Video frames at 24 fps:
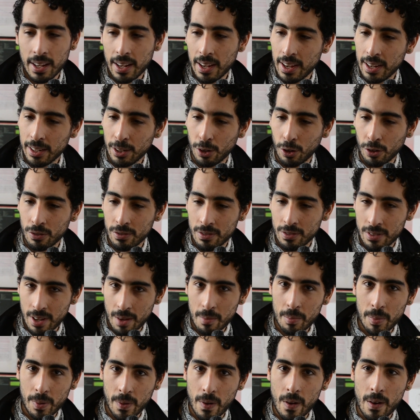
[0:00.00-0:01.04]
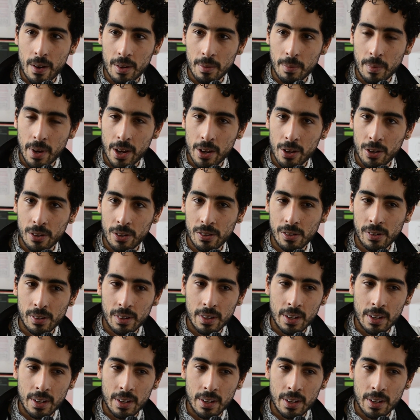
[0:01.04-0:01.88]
and contemporary by other.